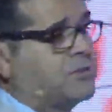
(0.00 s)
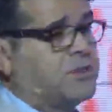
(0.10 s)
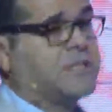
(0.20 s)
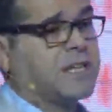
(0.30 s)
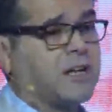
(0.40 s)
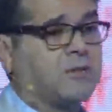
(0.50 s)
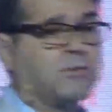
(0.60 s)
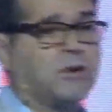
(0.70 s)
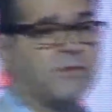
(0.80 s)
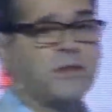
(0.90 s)
retail
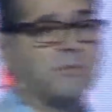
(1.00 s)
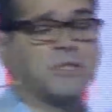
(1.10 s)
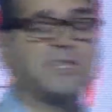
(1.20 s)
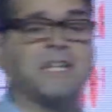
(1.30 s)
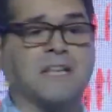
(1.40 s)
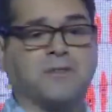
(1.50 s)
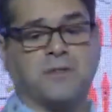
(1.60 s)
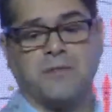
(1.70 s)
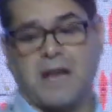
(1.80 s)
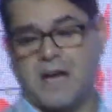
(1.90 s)
work for them? Does it give
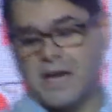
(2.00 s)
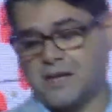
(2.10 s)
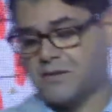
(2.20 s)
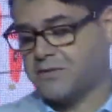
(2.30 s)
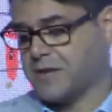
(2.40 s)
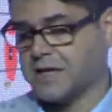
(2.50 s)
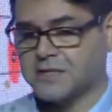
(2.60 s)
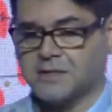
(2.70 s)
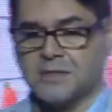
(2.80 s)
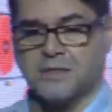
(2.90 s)
them that halo
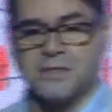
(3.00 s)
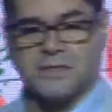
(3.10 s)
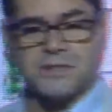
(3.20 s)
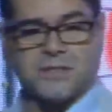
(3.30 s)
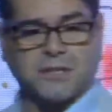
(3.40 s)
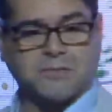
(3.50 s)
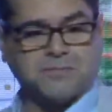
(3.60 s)
effect? So,